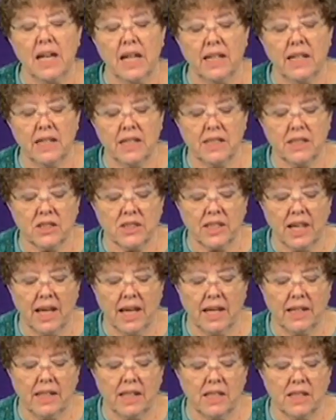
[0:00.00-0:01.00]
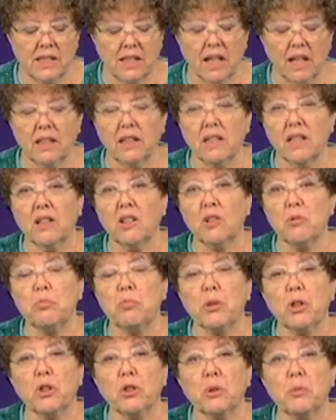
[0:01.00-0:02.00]
and inside is a little
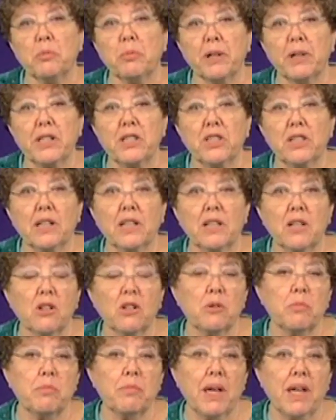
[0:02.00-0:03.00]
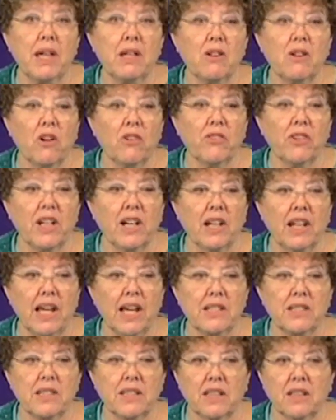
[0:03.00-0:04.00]
pearl bracelet you've made on the
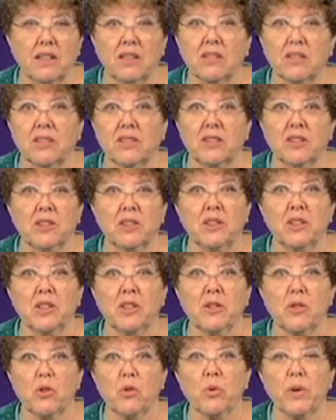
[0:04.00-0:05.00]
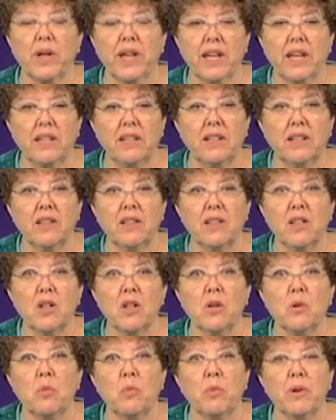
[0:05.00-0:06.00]
elastic thread
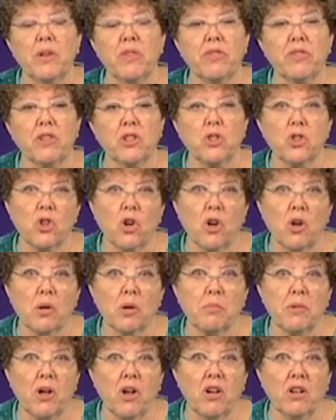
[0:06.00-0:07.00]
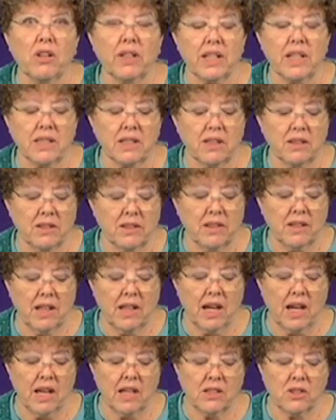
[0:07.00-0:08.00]
with the charm on it.
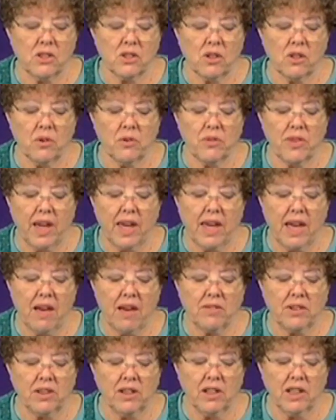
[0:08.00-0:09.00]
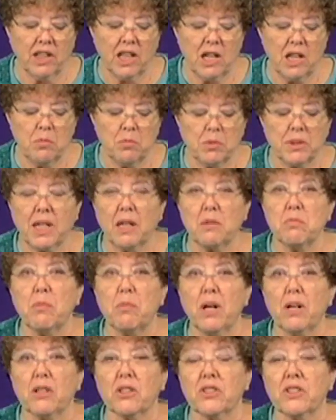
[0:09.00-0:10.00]
And so they have a little keepsake
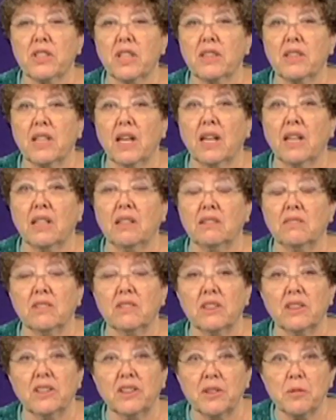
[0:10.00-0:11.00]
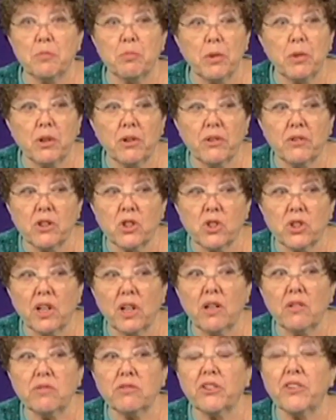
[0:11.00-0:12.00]
box that they can put on the
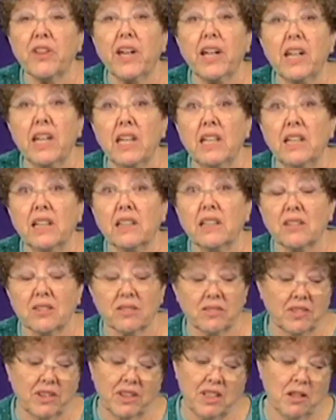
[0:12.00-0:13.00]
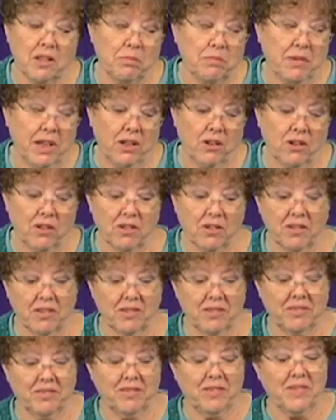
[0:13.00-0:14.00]
shelf, or they can eat it. Doesn't matter.
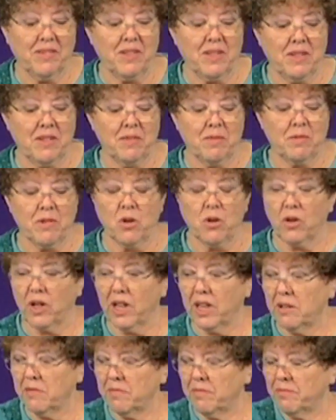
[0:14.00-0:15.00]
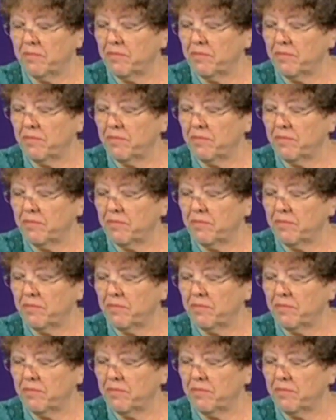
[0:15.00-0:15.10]
Okay?